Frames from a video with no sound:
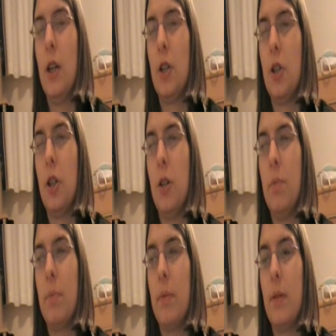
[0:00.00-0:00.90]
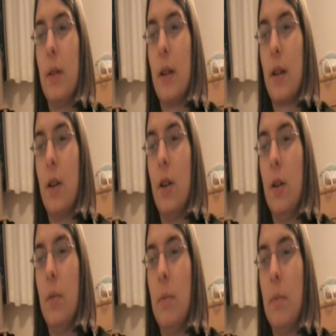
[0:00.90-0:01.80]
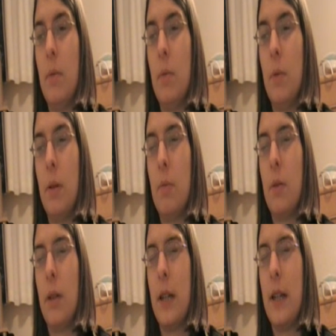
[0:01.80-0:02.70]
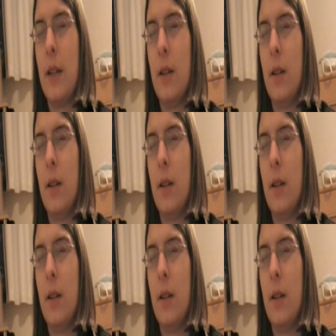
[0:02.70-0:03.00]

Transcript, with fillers: a shop and I can't remember what it was